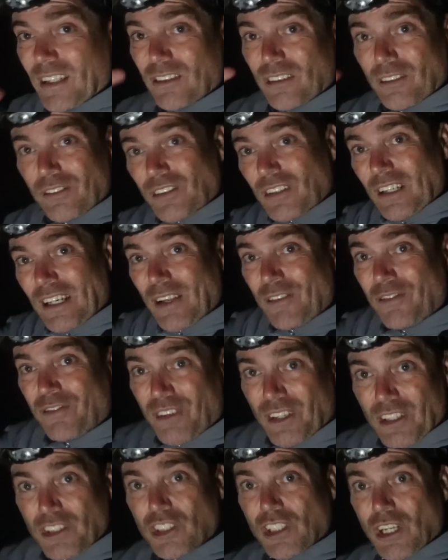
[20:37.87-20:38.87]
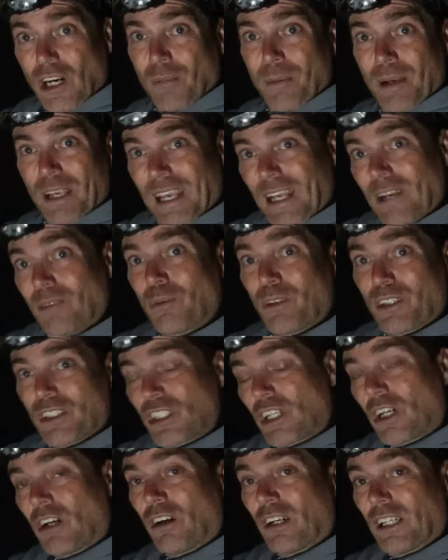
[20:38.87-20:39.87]
is if there's any fish coming in with the
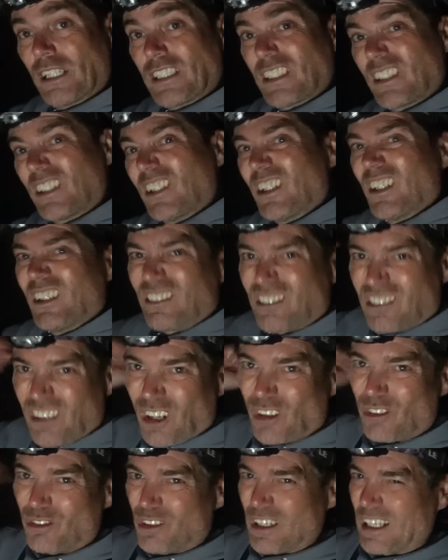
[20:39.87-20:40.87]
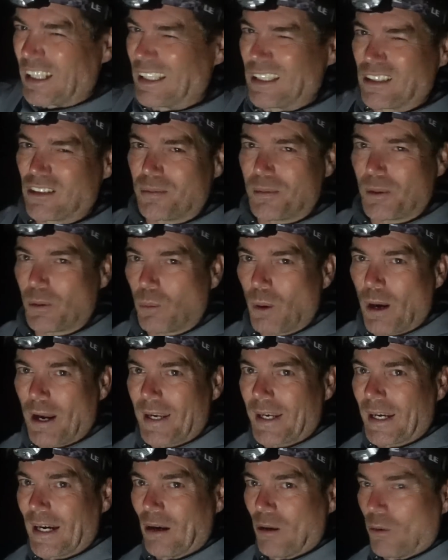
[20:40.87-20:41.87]
tide, don't really need to be
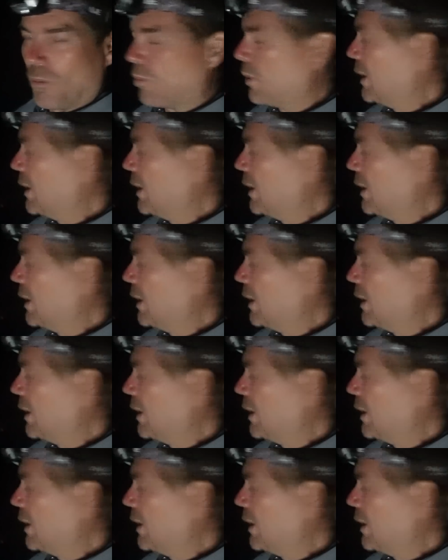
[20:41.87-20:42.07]
wading out and